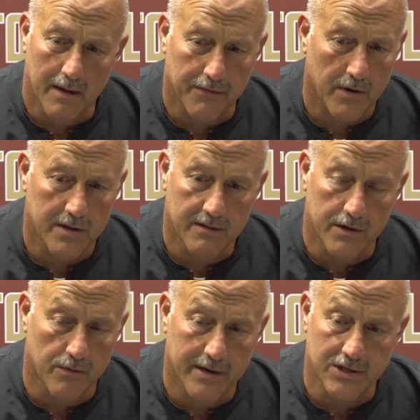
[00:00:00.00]
I thought he did
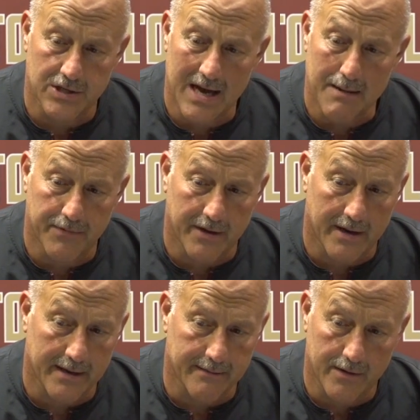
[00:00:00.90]
a great job
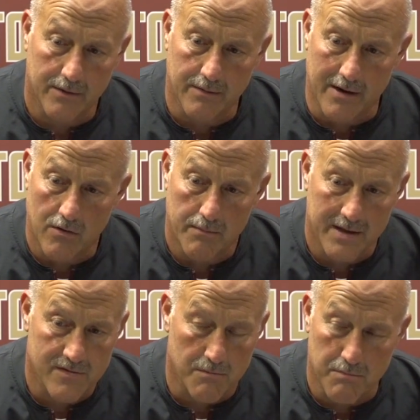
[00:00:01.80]
tonight. You know, and Harold
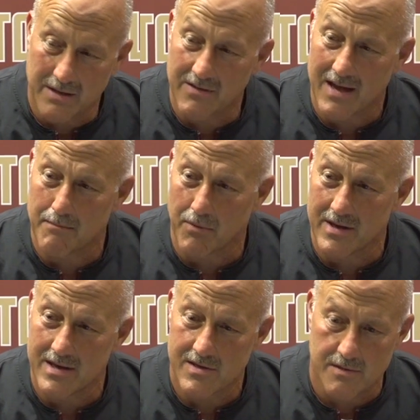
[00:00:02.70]
made some big time
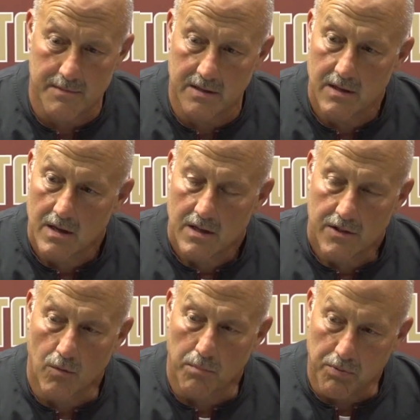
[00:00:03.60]
plays. I mean,
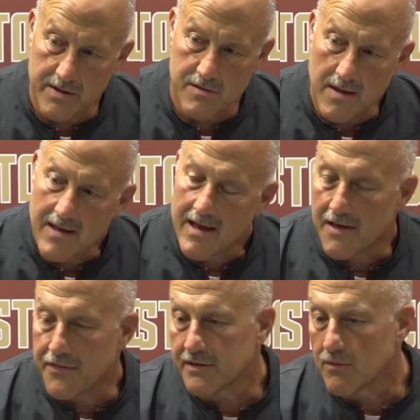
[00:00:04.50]
there were plays.
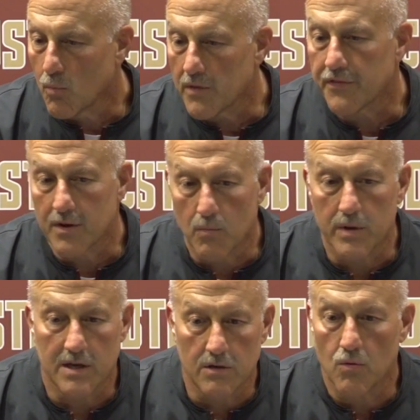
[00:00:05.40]
I think the one thing
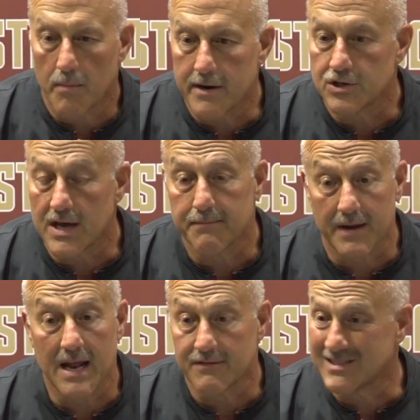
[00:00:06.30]
we need to do a better job
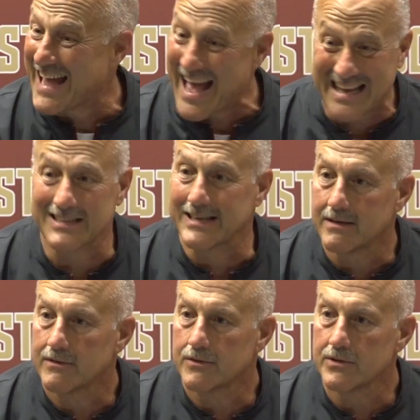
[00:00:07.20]
tonight was tackling
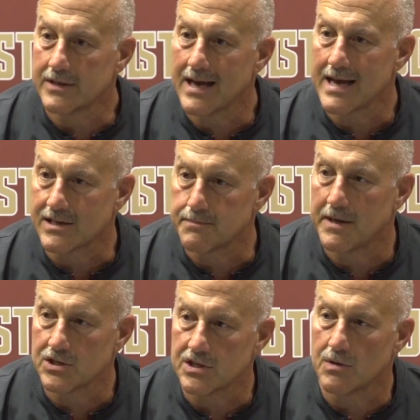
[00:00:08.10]
early on,
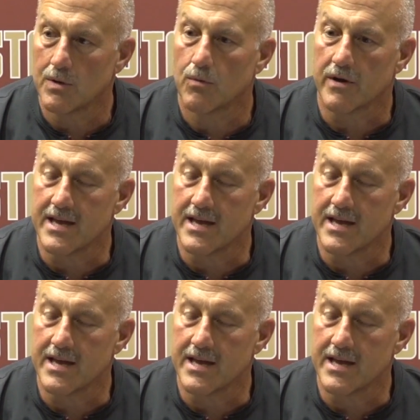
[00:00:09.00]
especially. We were